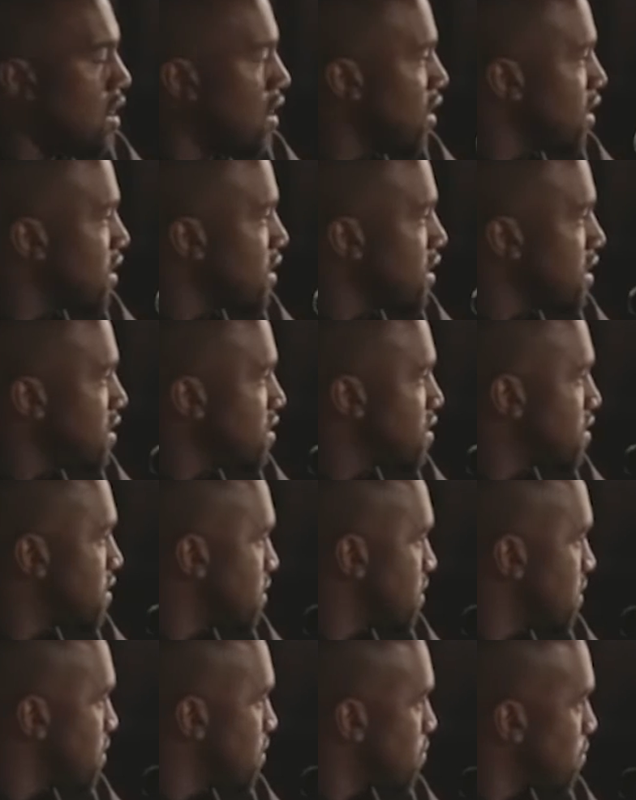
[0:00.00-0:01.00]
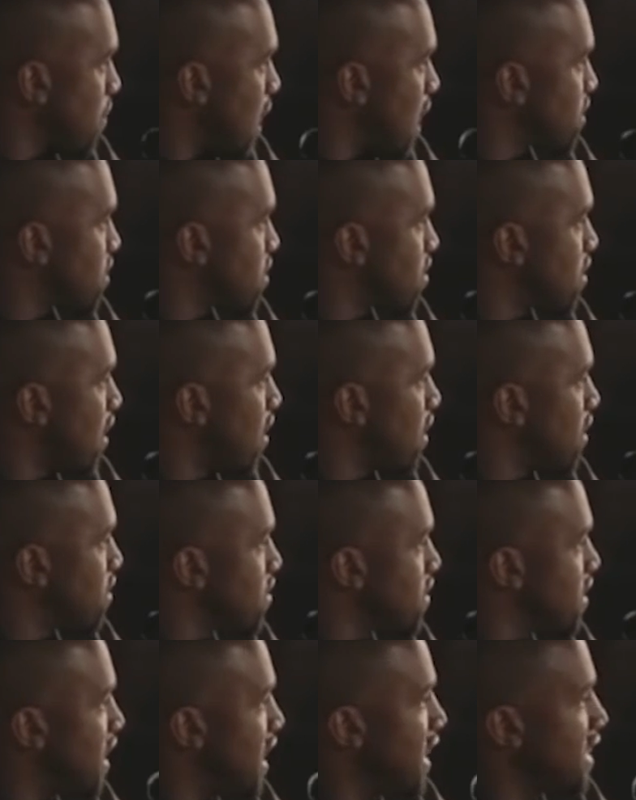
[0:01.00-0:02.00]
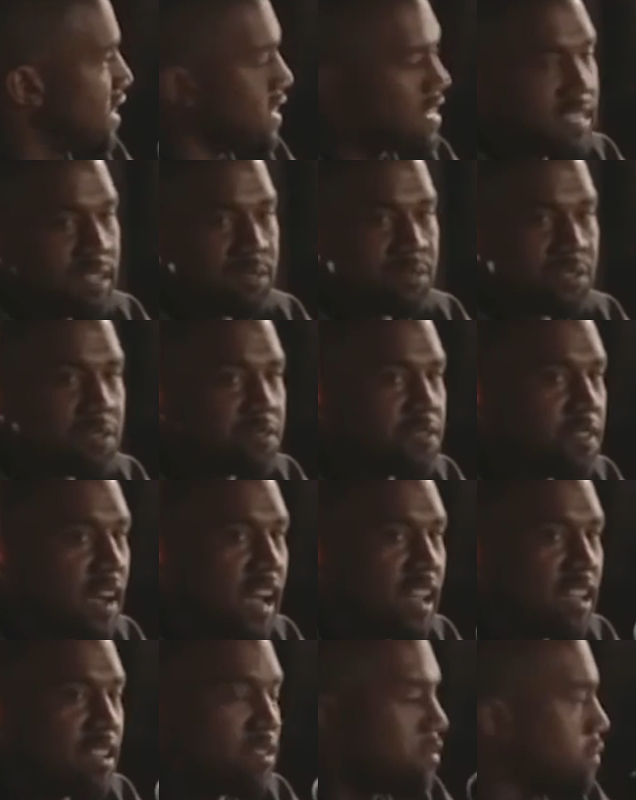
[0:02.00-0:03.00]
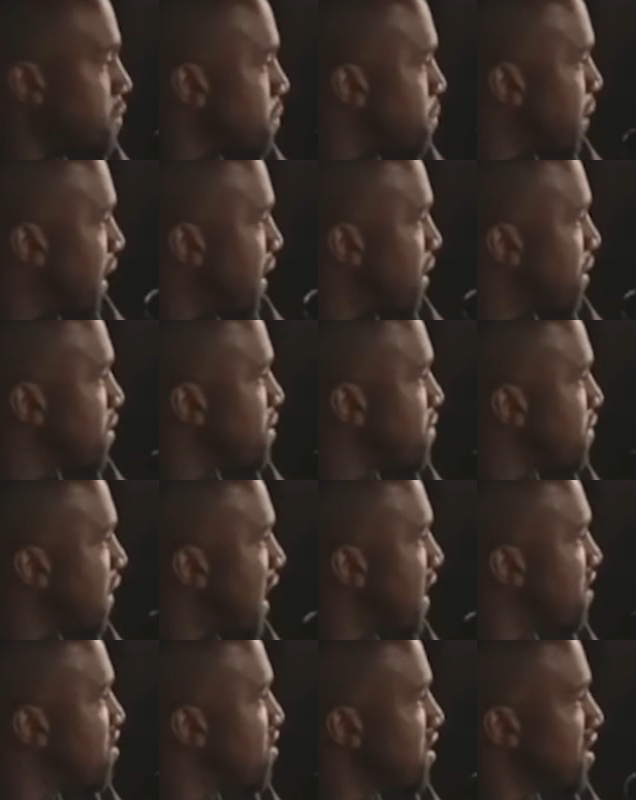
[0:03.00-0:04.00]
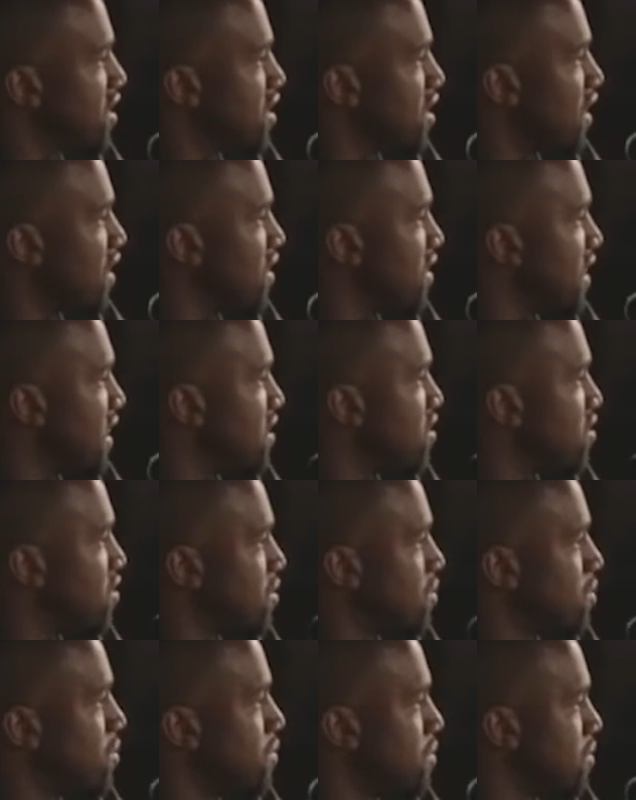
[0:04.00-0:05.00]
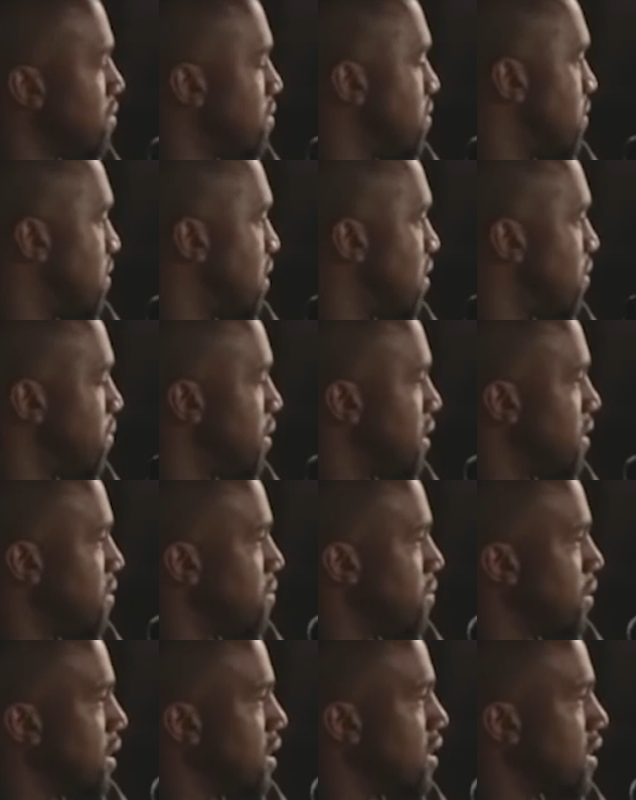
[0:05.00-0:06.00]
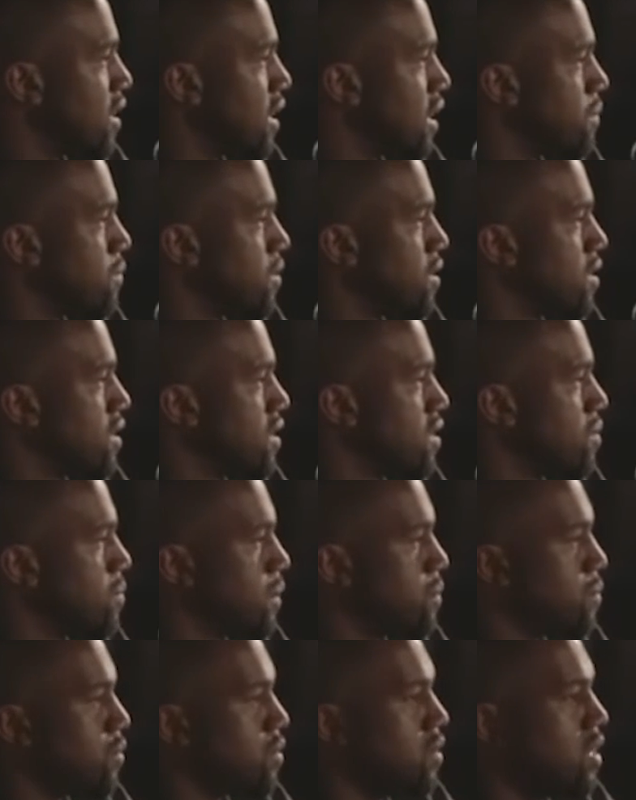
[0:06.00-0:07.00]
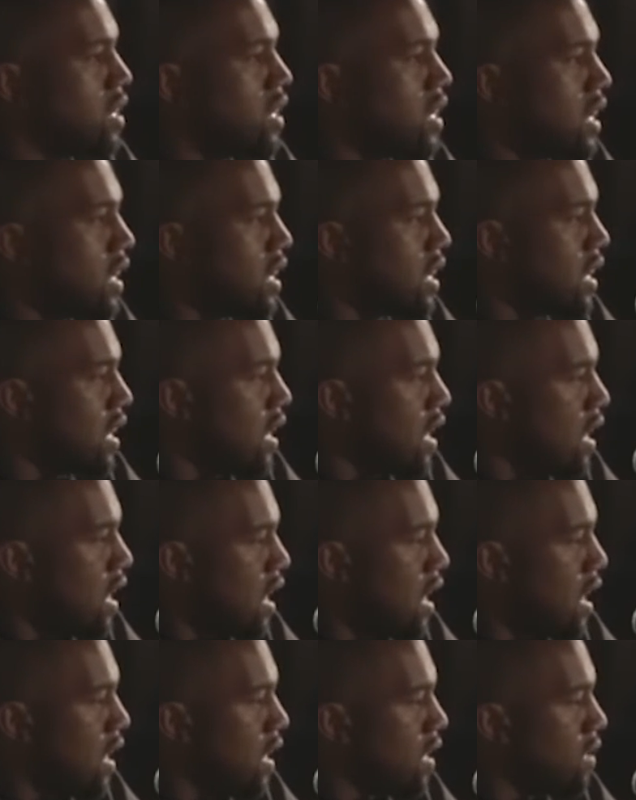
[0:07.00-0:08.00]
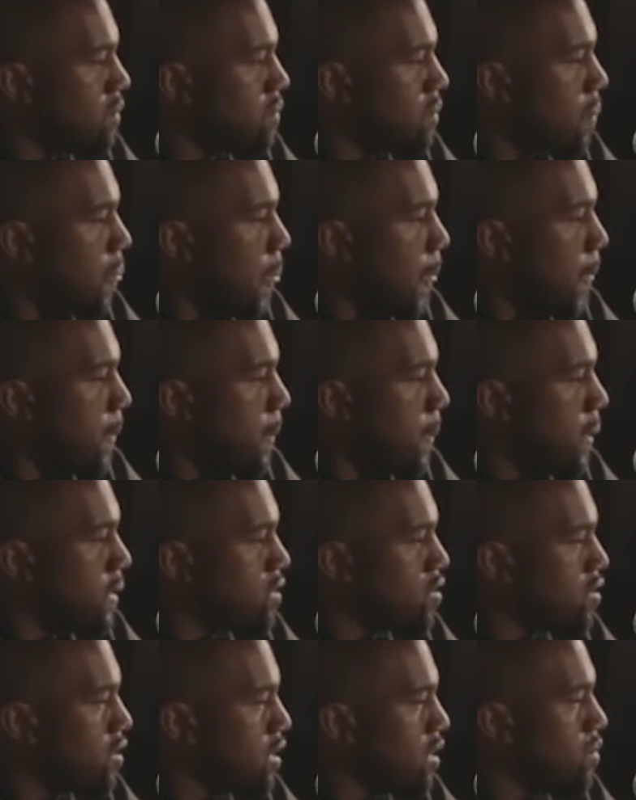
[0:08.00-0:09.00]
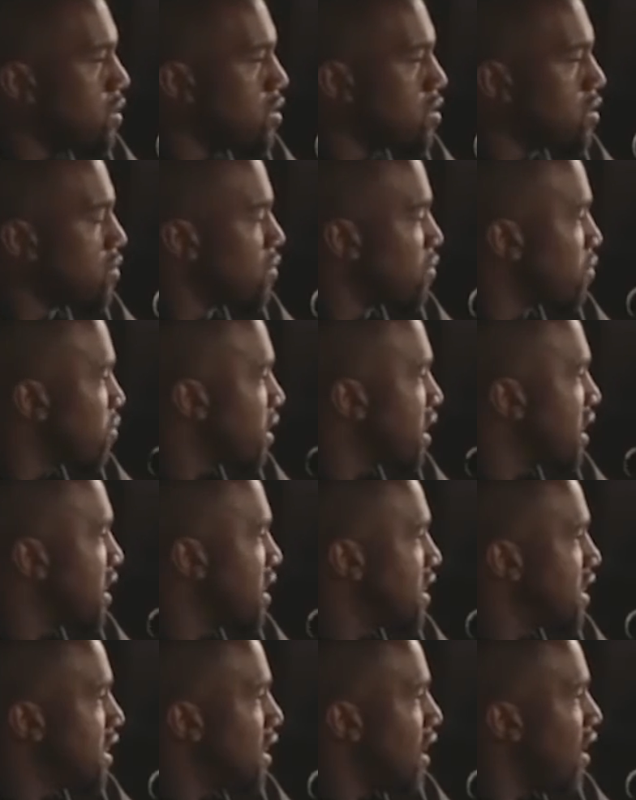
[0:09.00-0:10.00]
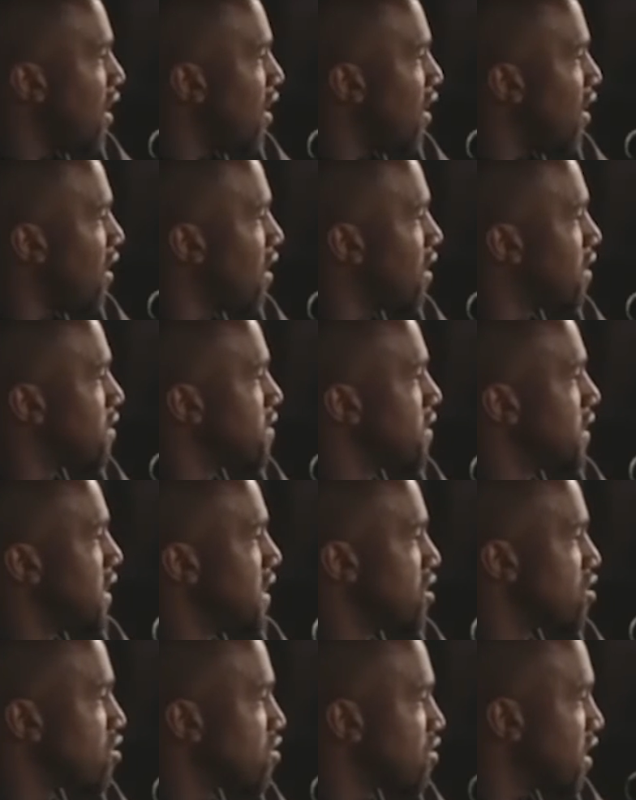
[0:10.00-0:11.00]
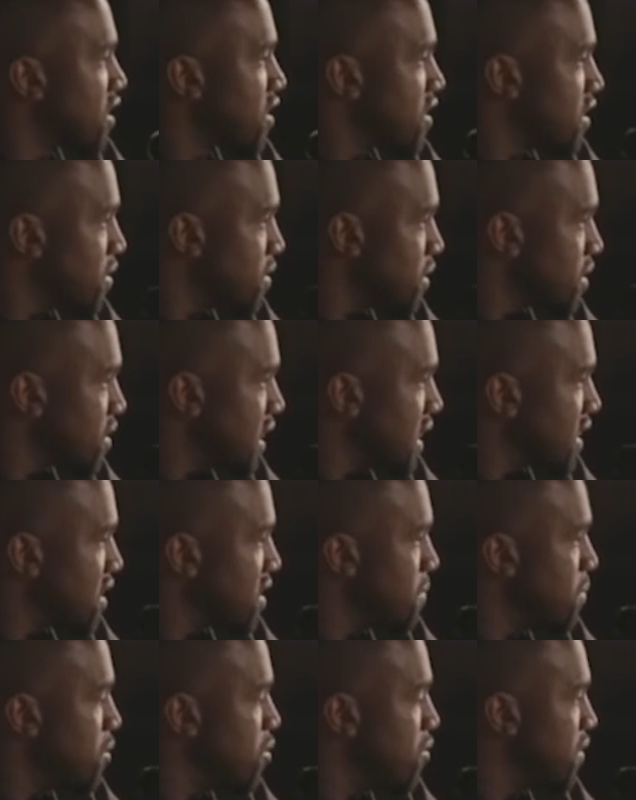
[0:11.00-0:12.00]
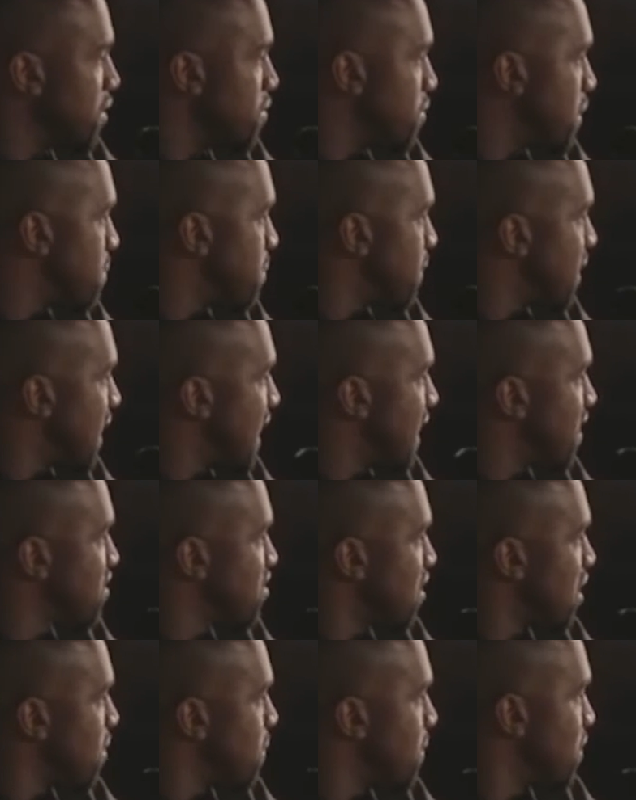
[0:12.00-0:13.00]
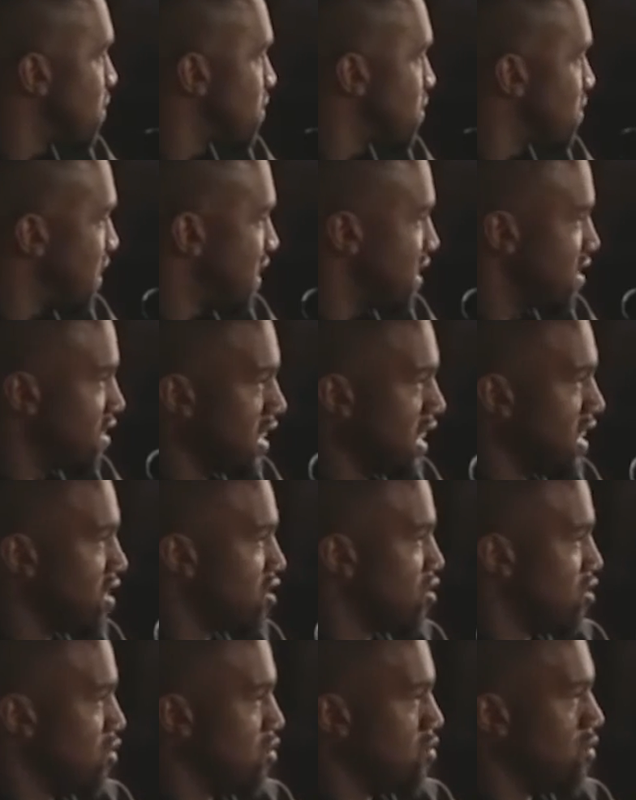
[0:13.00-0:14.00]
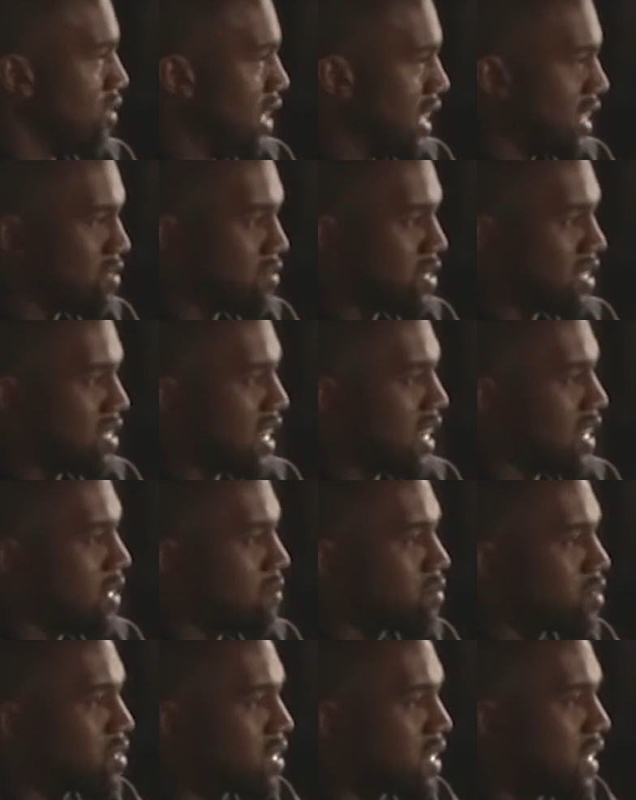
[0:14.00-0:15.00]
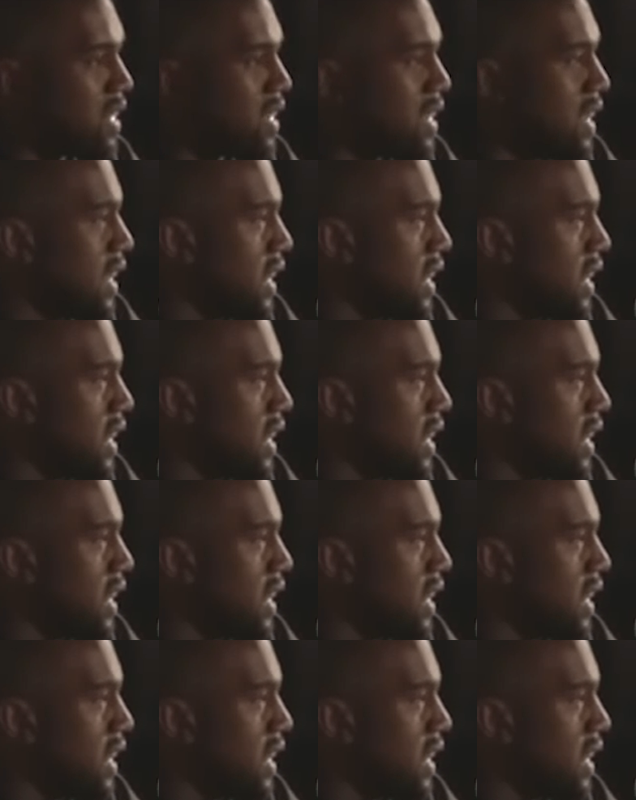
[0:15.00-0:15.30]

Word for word: all of these rock stars that if you follow Paris fashion and all that, we look up to these people. And she was a really hard instructor. It was like the movie Whiplash almost. She got sued like 3 times.